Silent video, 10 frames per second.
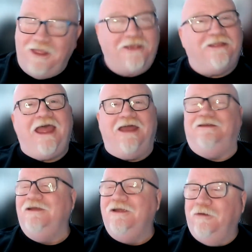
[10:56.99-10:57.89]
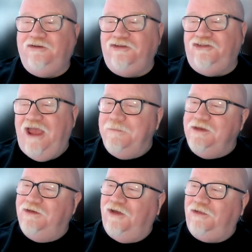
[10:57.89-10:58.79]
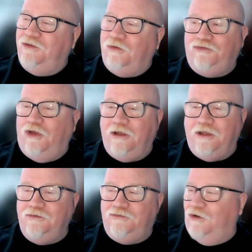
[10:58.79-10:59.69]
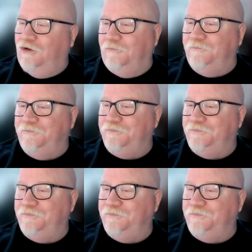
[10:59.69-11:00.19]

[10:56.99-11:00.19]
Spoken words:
Look at that. Richard Chapman, you taught the old dog a new term.